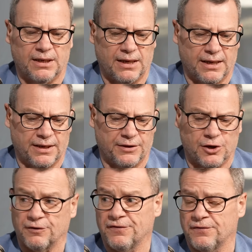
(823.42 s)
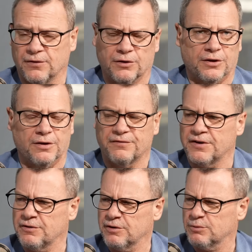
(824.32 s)
Not the
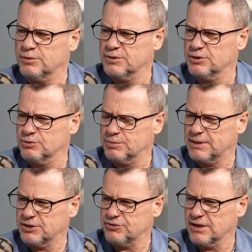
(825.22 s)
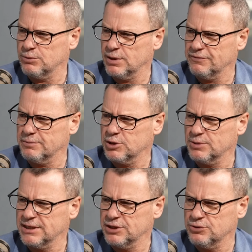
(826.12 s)
Confederate. What was the horse Pierce Straden won from a
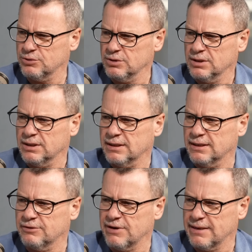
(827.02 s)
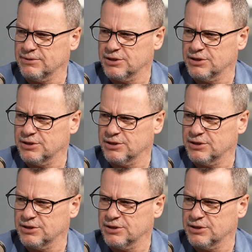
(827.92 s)
20 draw? Ramsden's